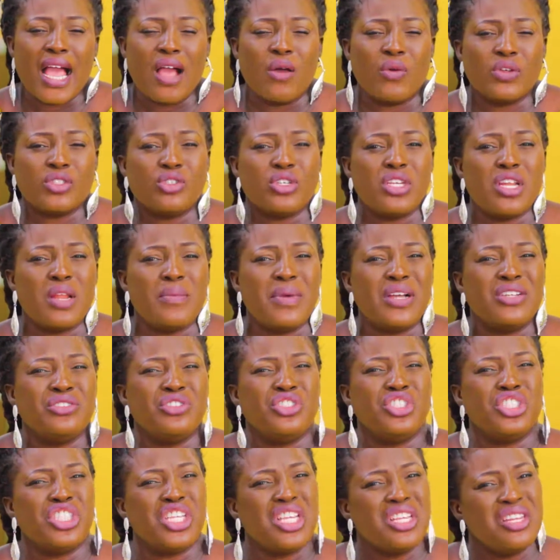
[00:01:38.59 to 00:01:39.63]
We're talking
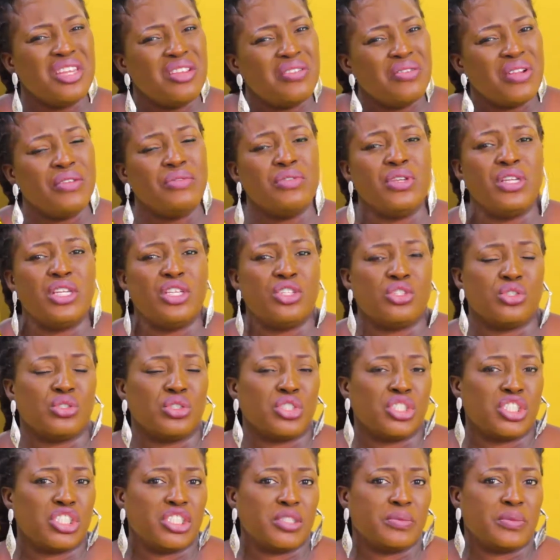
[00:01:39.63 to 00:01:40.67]
about general
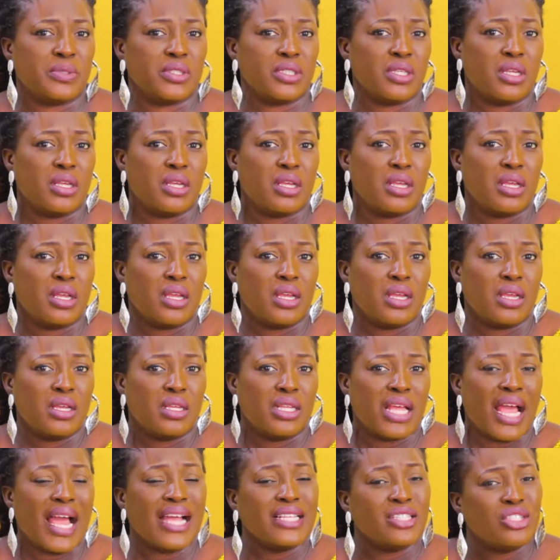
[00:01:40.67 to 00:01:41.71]
relationships,
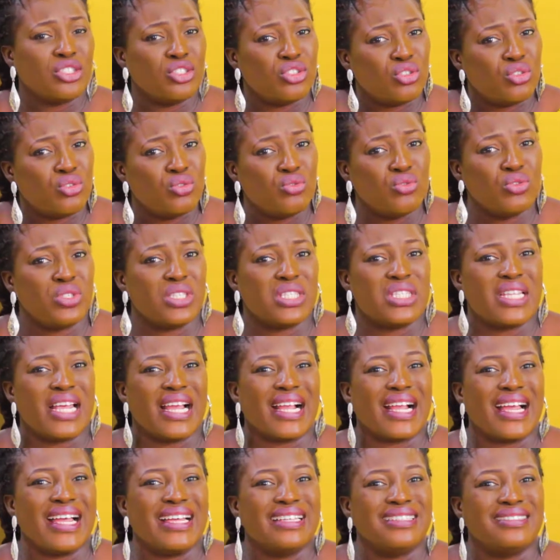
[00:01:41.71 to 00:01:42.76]
attitudes
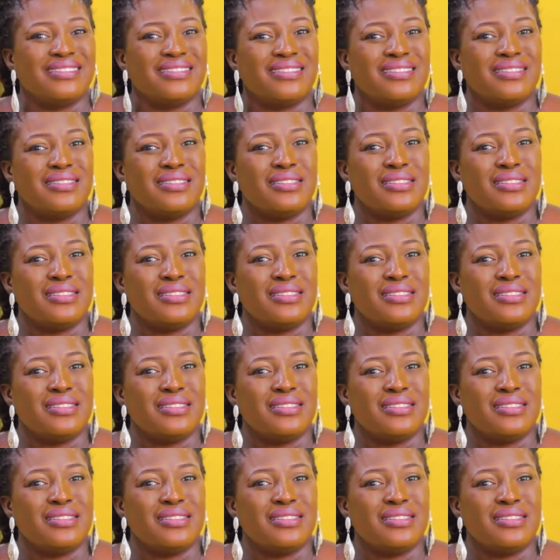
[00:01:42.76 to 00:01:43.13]
that can